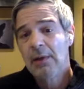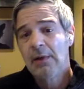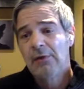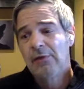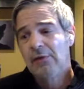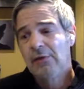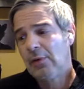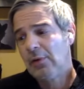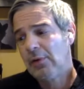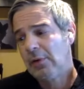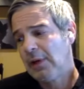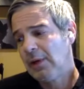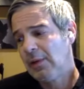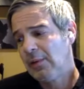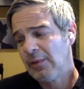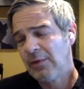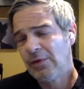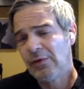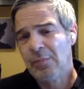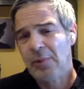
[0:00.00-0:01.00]
So it
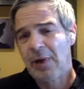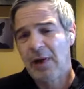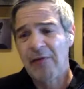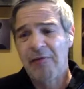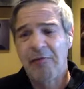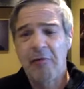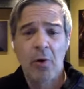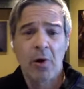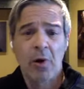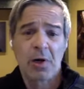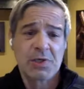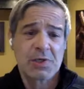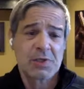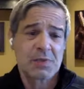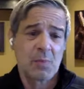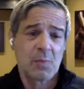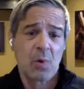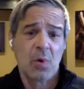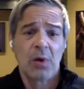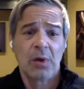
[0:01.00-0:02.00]
was by
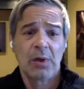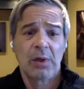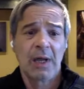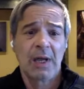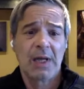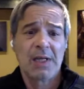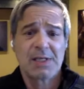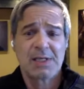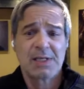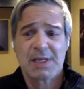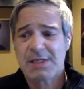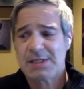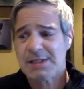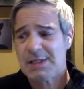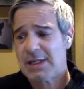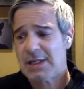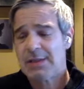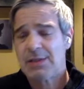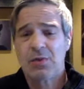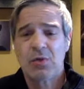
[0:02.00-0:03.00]
force, more or less. They
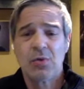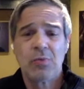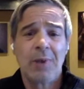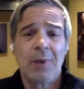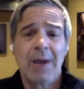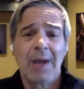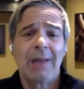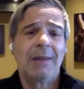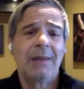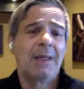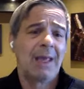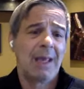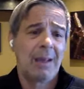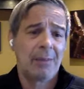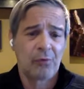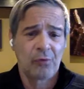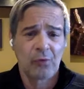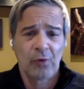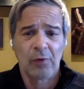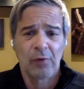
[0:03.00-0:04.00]
said, too bad, the
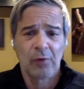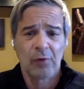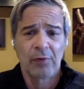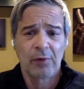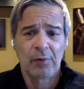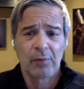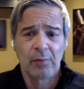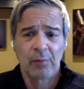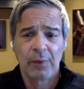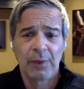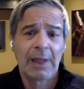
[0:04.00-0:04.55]
game's over.